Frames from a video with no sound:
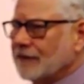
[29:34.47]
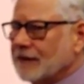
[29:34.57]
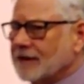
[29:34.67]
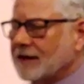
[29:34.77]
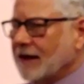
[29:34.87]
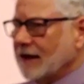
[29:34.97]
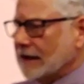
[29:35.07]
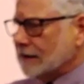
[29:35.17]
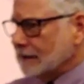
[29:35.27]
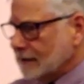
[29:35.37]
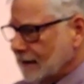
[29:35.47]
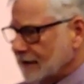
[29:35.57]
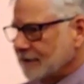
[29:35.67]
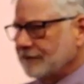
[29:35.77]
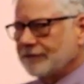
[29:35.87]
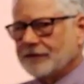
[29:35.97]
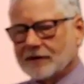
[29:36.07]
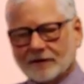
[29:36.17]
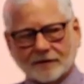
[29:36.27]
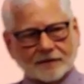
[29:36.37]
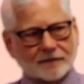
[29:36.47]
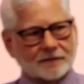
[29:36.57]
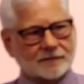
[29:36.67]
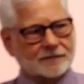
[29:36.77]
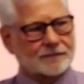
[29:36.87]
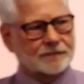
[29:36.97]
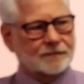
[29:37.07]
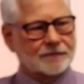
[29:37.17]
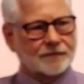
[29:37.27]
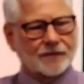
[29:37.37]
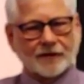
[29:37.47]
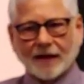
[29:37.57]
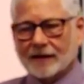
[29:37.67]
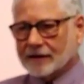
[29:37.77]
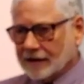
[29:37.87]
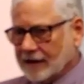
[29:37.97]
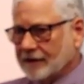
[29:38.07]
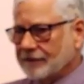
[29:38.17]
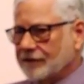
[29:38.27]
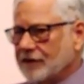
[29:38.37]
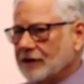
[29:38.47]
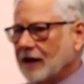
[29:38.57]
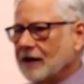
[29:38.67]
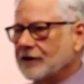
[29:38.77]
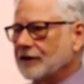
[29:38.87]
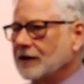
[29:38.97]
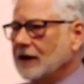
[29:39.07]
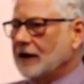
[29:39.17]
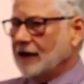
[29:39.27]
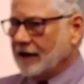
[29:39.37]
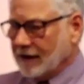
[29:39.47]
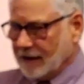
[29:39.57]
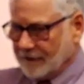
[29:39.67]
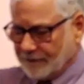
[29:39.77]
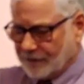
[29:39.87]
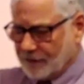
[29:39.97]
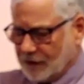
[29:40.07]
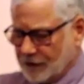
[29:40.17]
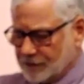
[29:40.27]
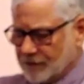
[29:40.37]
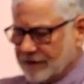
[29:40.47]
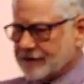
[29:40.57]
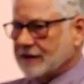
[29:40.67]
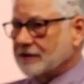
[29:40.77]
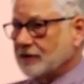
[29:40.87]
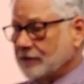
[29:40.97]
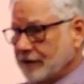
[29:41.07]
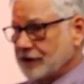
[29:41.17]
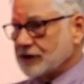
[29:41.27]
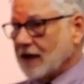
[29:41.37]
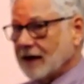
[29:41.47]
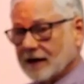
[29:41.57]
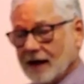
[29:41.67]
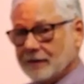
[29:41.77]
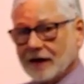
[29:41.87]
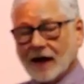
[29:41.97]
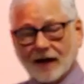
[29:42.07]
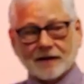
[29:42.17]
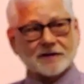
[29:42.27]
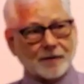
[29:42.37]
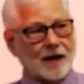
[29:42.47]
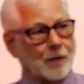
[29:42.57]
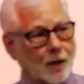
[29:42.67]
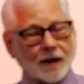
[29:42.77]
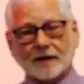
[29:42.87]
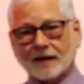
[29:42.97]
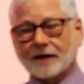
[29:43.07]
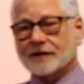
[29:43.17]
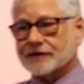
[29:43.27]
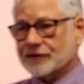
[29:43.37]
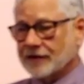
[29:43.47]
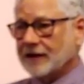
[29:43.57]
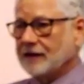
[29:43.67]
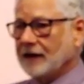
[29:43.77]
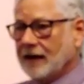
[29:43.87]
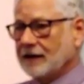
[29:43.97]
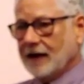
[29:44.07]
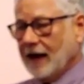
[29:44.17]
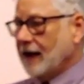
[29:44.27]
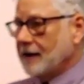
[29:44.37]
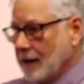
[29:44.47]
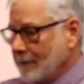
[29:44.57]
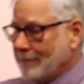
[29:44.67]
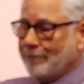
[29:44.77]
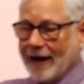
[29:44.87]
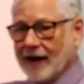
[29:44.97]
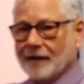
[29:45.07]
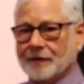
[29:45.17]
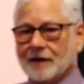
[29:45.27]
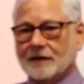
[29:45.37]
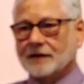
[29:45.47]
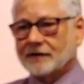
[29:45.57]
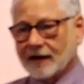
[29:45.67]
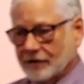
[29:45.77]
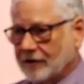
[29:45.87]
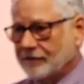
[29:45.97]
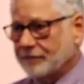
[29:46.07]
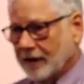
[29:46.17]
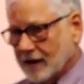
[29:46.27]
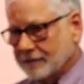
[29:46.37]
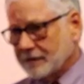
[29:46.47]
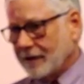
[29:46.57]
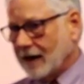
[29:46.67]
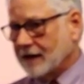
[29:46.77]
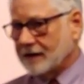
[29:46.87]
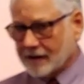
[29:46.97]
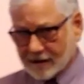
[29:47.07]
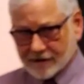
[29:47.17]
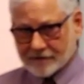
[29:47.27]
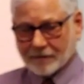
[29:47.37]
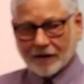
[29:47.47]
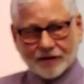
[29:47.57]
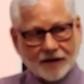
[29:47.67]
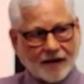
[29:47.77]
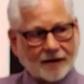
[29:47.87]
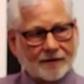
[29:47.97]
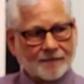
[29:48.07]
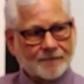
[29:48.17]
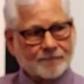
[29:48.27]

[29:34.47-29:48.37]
that they lived, they lived under if you resist, you'll be shot. I mean, on the spot, walking down the street, in the head, bam, they don't even pick up the body, they just march on.